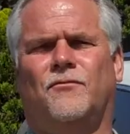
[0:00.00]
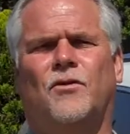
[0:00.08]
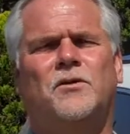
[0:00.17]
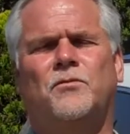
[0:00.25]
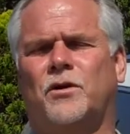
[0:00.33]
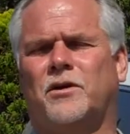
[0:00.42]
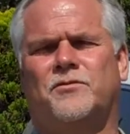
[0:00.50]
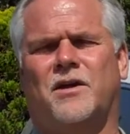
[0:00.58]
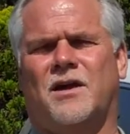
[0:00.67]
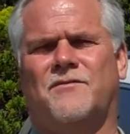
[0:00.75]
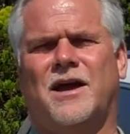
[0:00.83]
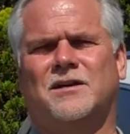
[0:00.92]
front and rear
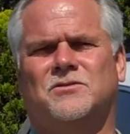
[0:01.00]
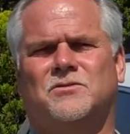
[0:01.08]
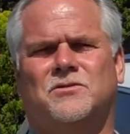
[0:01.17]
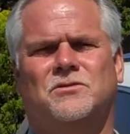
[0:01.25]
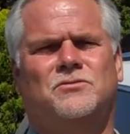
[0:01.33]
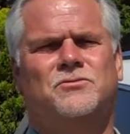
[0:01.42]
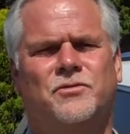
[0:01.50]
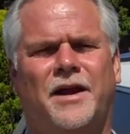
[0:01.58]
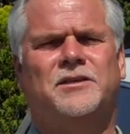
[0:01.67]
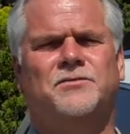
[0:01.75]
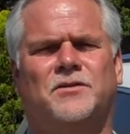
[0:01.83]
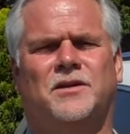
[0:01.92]
drive axles,
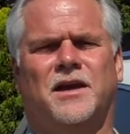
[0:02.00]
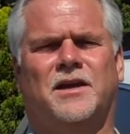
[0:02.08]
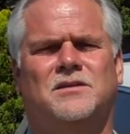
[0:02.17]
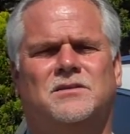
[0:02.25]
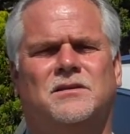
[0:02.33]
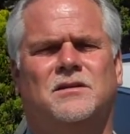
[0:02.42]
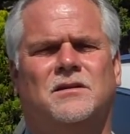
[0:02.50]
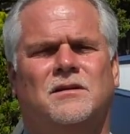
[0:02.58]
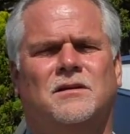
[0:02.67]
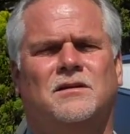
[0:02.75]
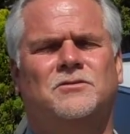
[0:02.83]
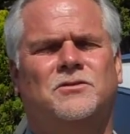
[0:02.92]
transfer case.
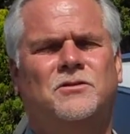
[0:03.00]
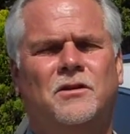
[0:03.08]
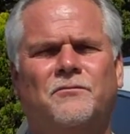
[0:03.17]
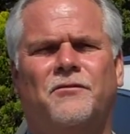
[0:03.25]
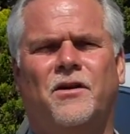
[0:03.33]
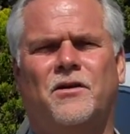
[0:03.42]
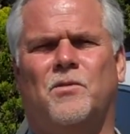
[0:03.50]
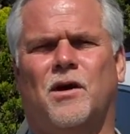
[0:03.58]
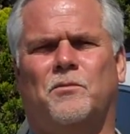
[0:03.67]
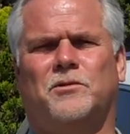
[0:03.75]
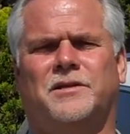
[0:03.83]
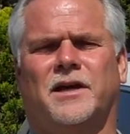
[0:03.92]
So you're very
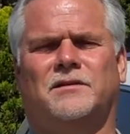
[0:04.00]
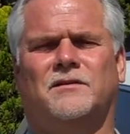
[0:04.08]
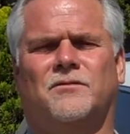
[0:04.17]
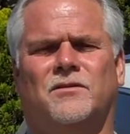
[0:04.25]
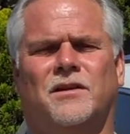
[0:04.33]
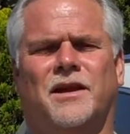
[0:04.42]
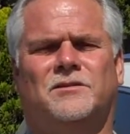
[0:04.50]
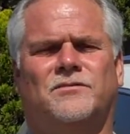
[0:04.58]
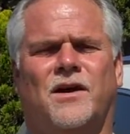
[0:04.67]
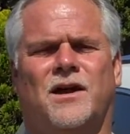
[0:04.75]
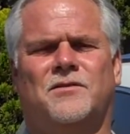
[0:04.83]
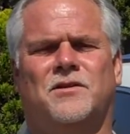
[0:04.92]
well protected for the next
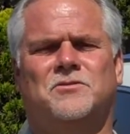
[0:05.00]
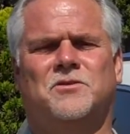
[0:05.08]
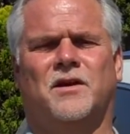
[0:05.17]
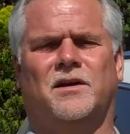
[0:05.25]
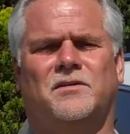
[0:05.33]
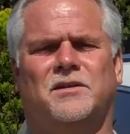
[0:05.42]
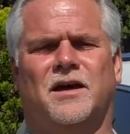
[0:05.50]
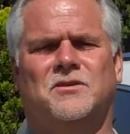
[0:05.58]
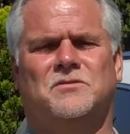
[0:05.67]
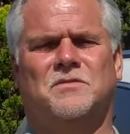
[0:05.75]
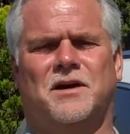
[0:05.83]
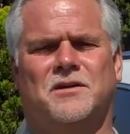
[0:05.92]
5 years or
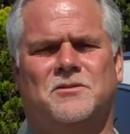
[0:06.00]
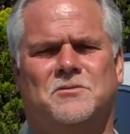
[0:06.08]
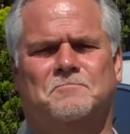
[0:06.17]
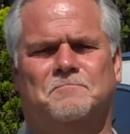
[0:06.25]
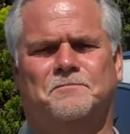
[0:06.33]
100,000 miles.